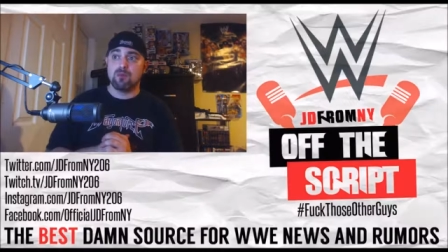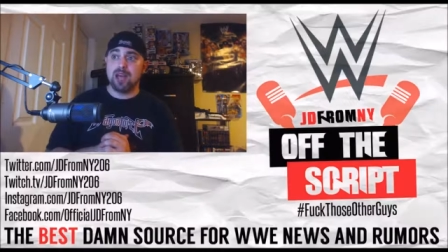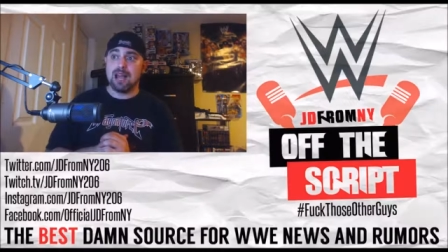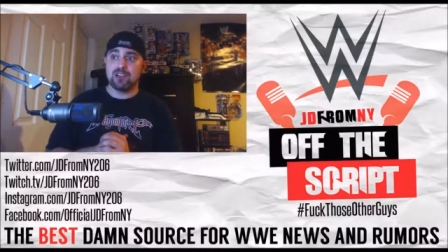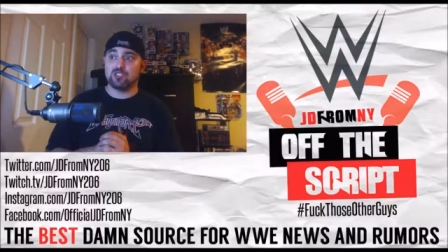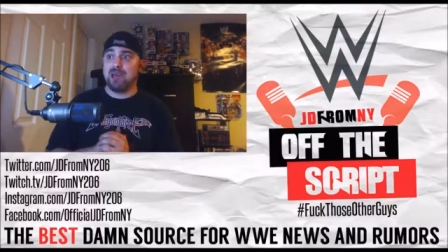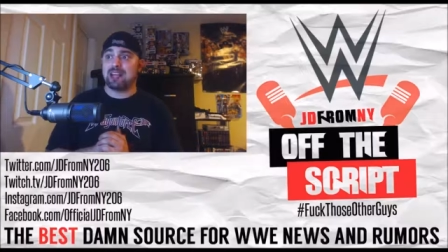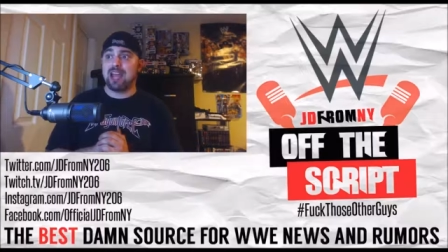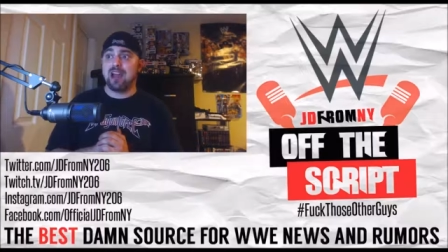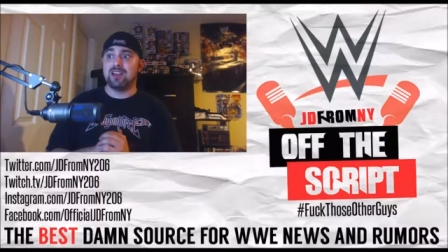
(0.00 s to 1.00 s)
But right now,
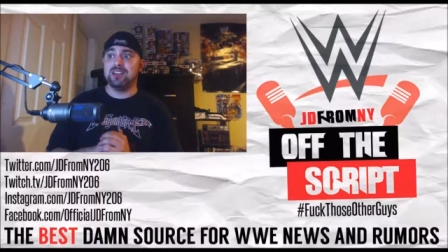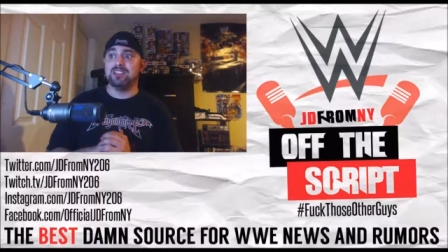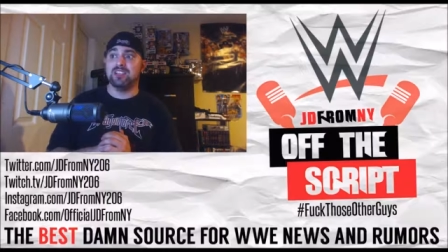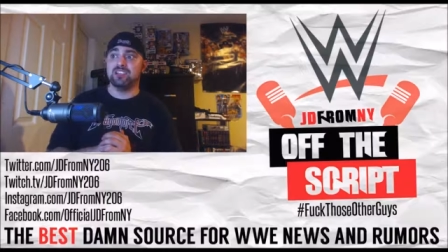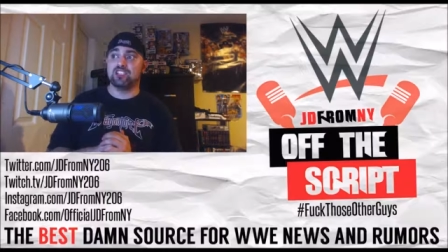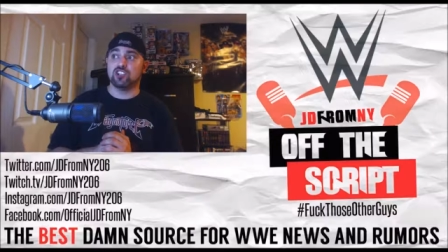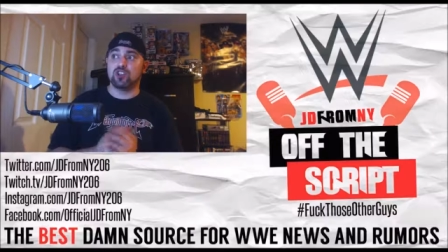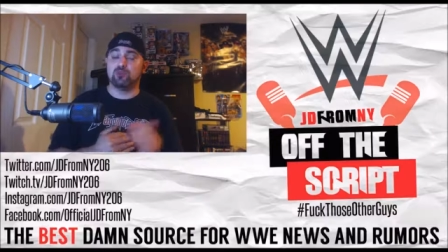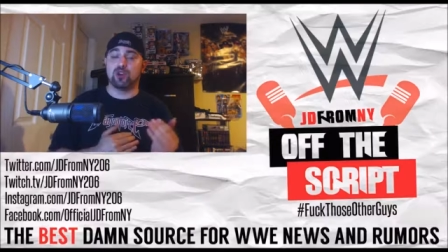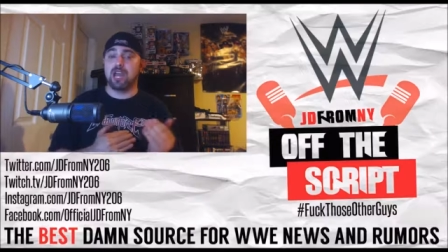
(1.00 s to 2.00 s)
SmackDown is in
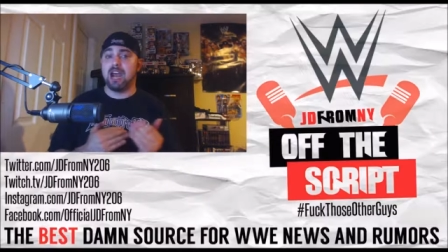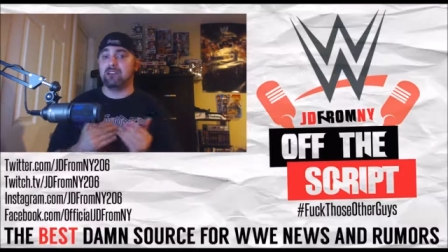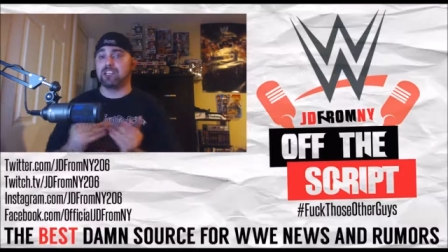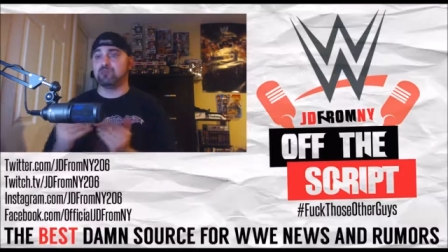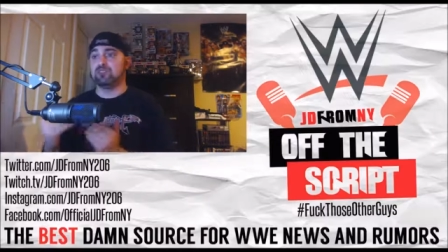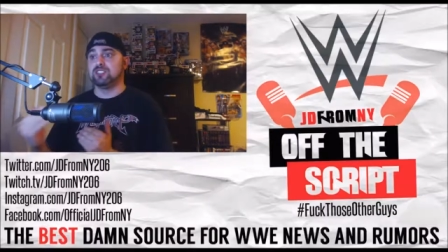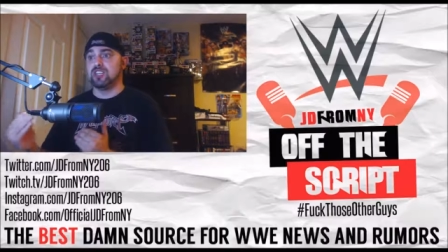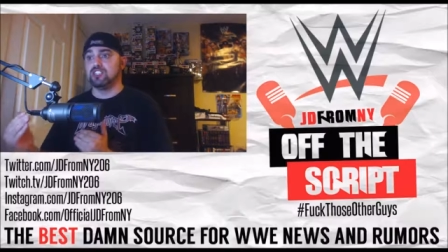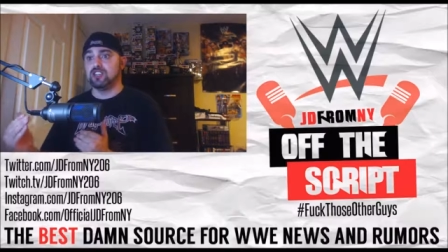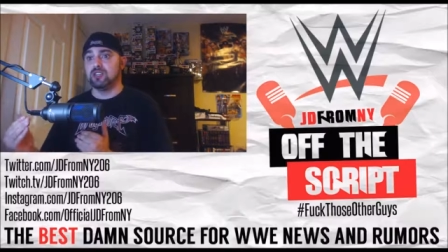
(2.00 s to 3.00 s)
such a precarious
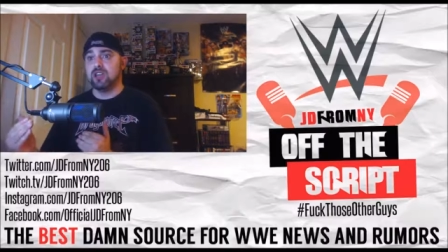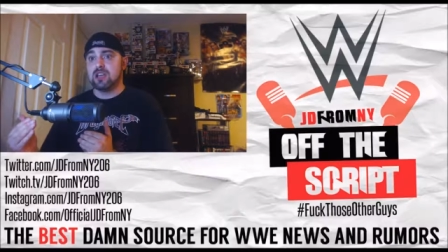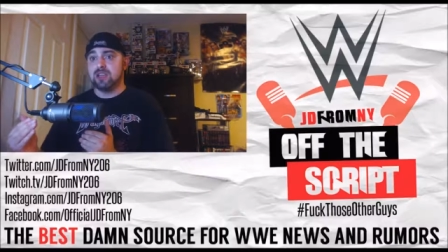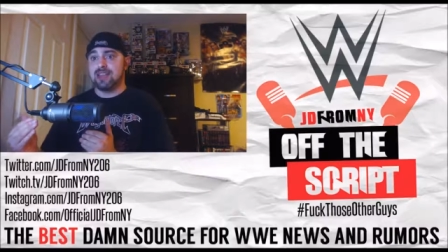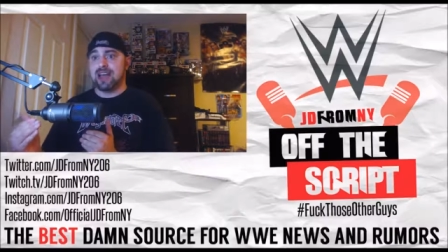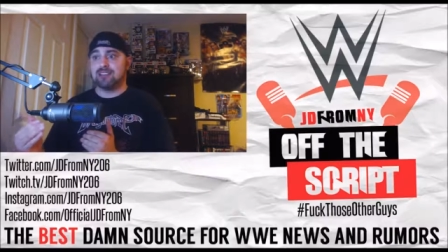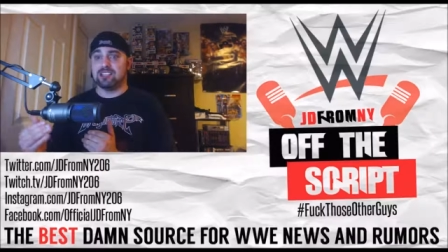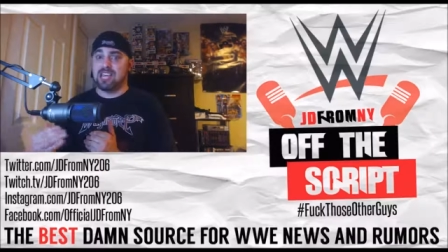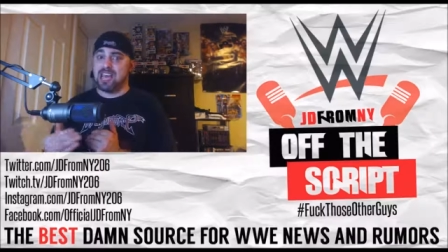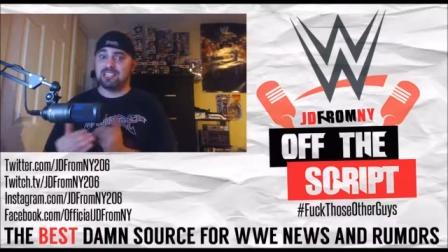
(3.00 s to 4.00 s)
position
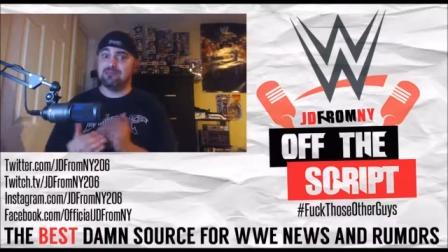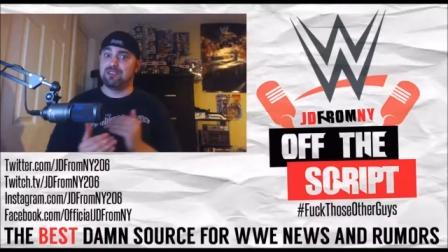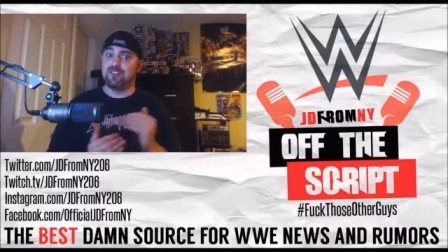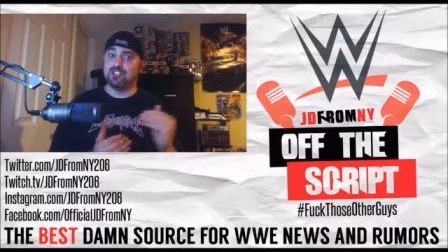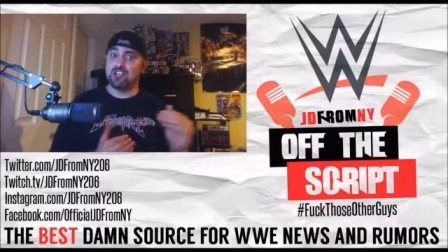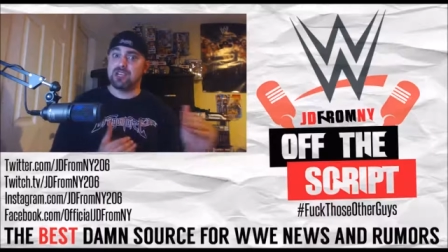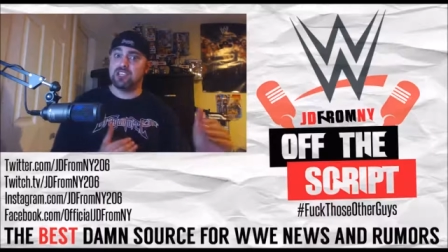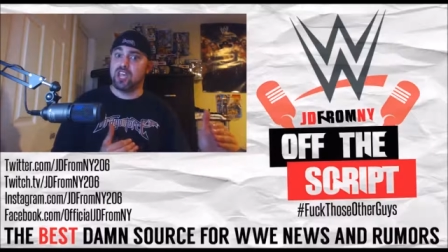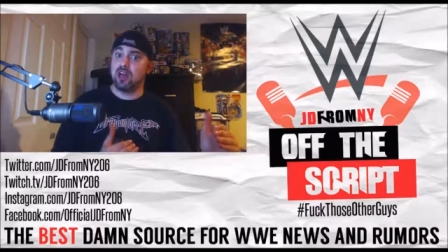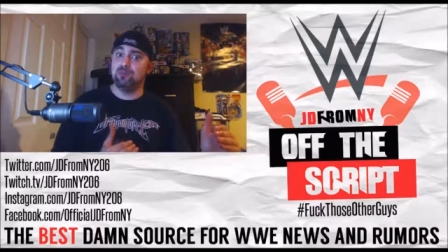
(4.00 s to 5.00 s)
that the tag team division
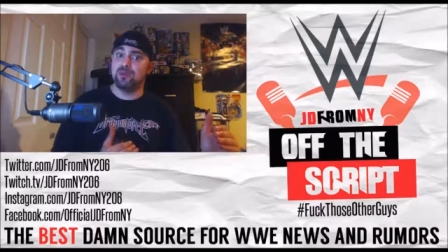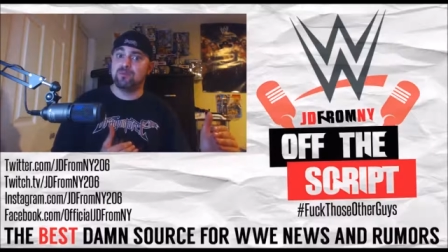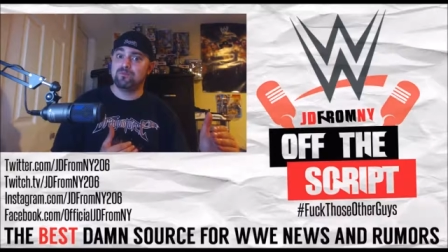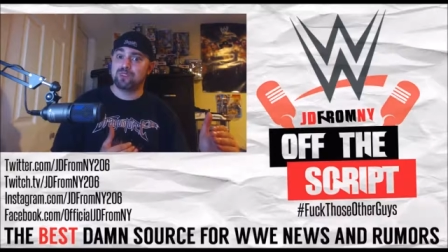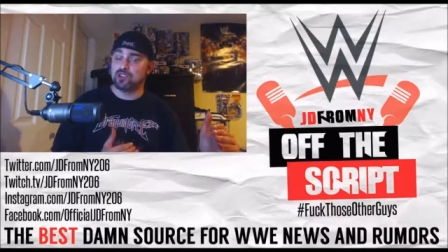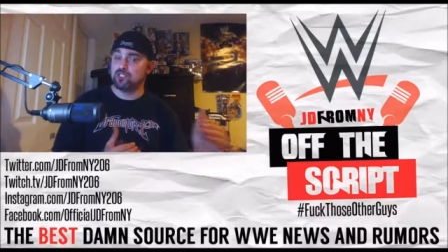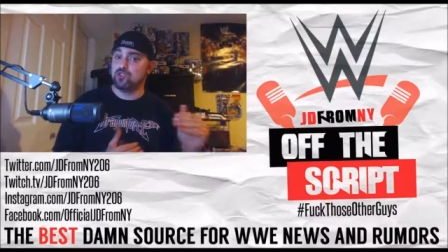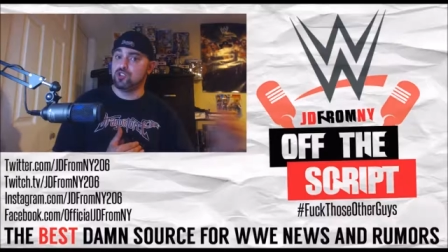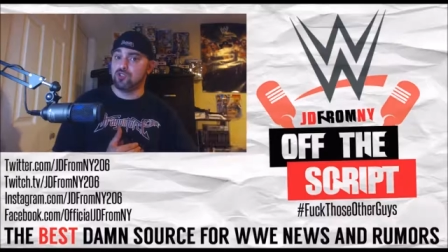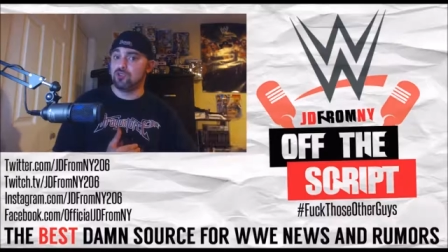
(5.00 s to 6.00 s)
needs help because
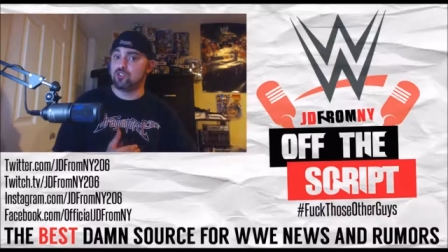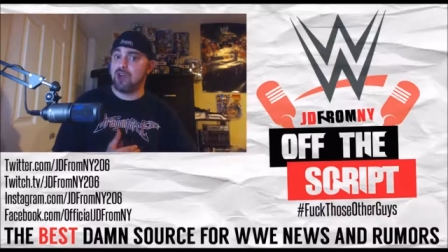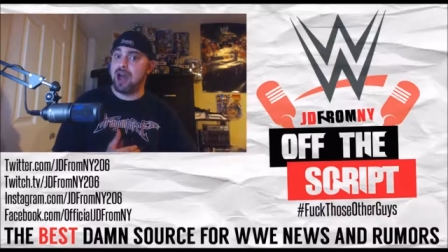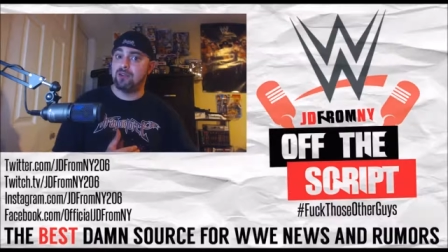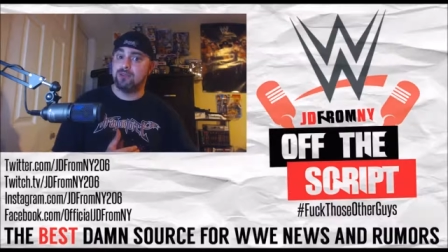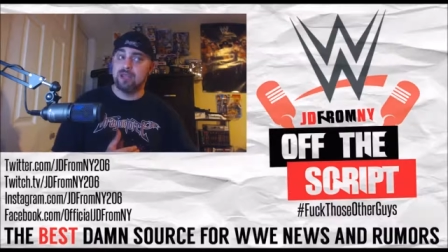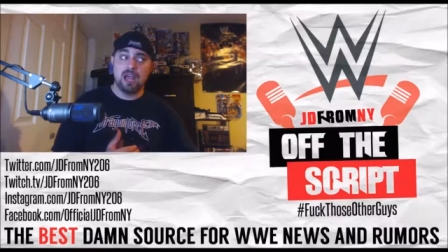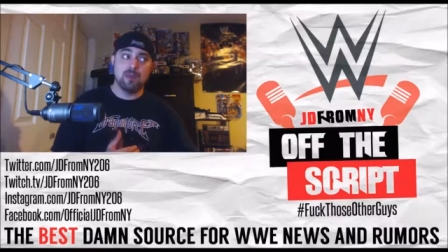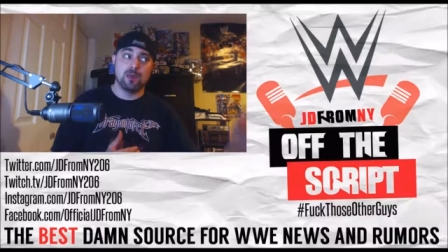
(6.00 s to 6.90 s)
the Usos are out,